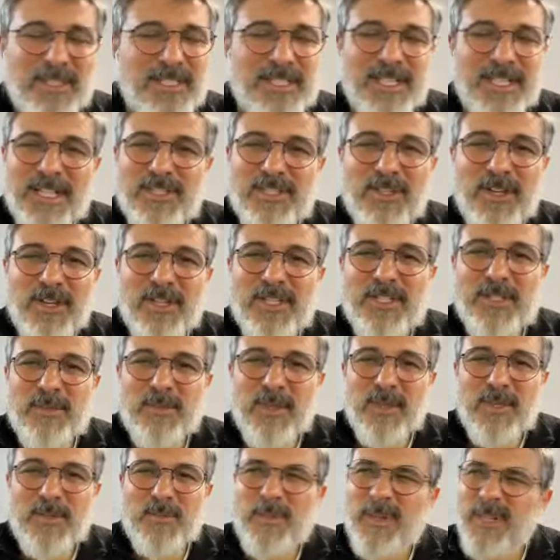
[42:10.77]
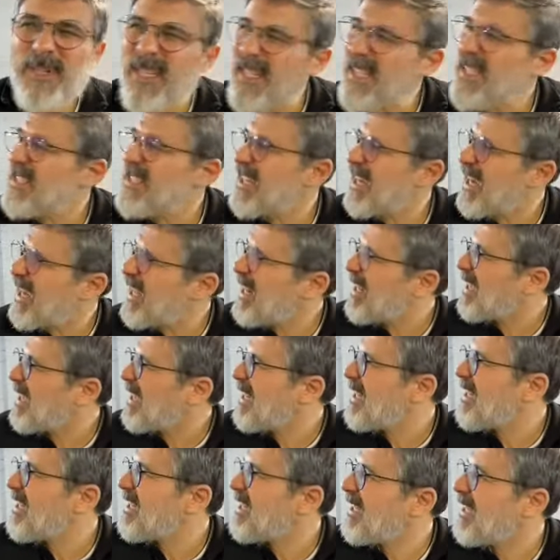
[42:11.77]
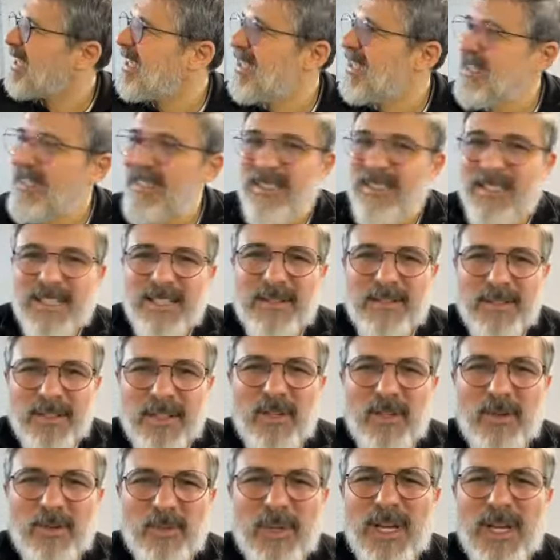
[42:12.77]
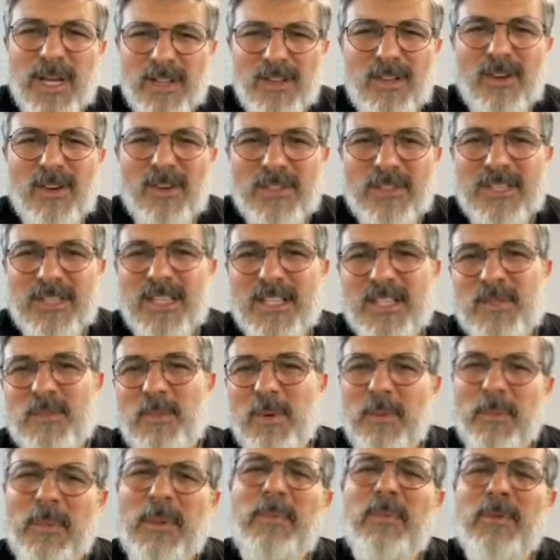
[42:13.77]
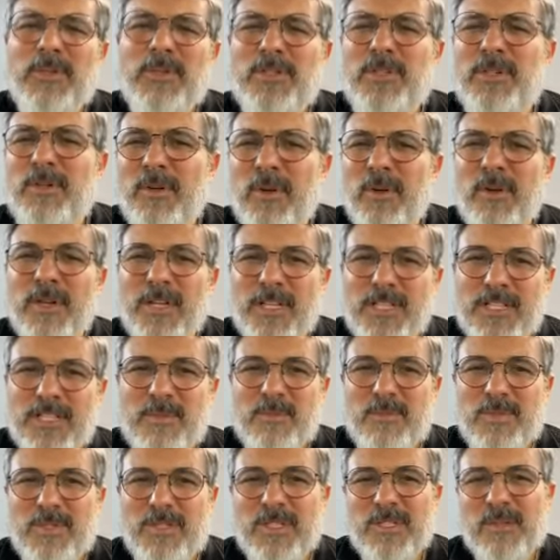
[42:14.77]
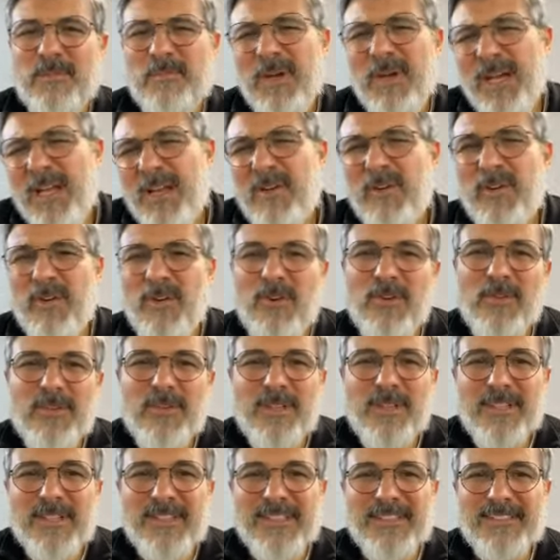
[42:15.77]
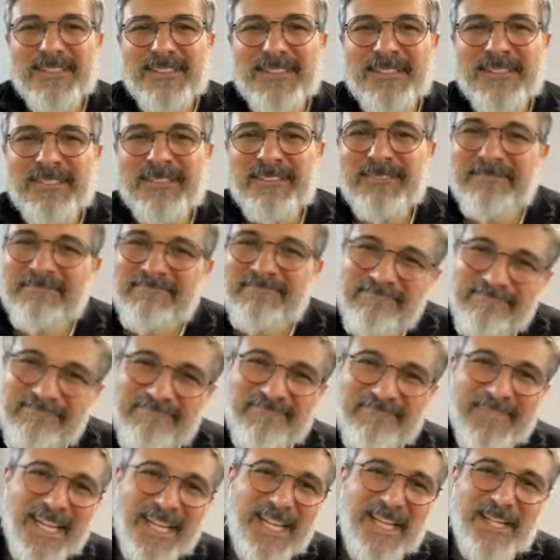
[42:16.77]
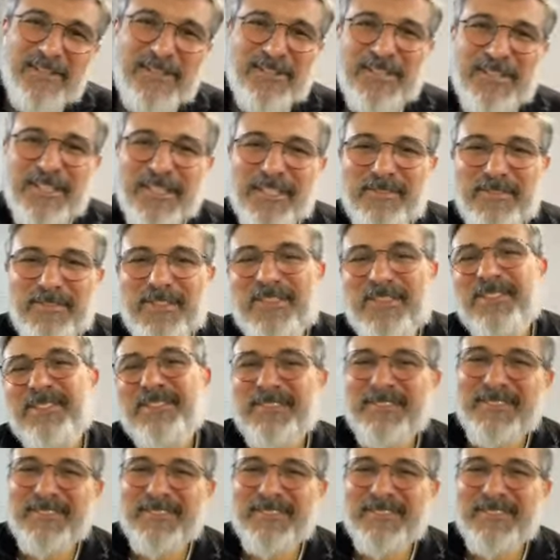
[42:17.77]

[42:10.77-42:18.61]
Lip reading: That's awesome. Because, but it's kind of getting late, and we got a long day tomorrow. Maybe we should all get some sleep. I don't know. And he just leaves.